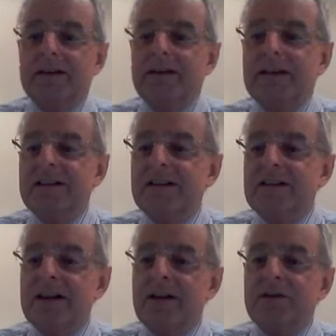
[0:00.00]
This
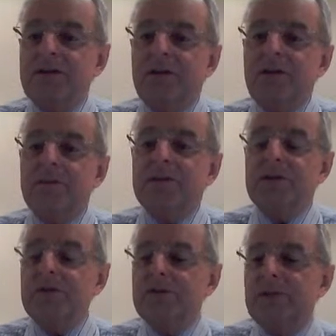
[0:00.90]
now has gone up
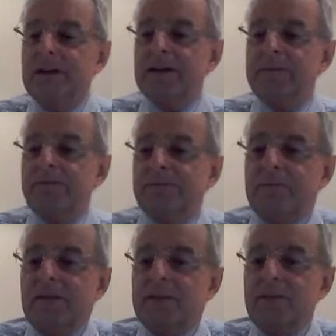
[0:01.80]
to
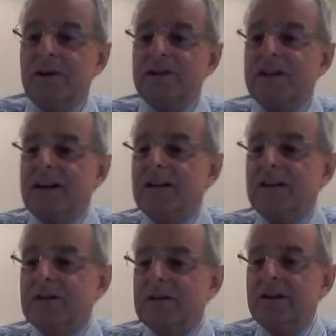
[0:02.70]
my
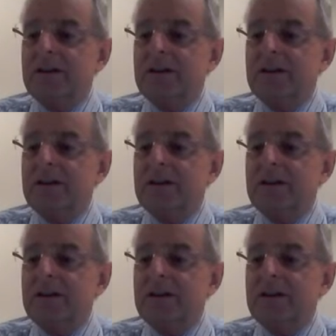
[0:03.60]
second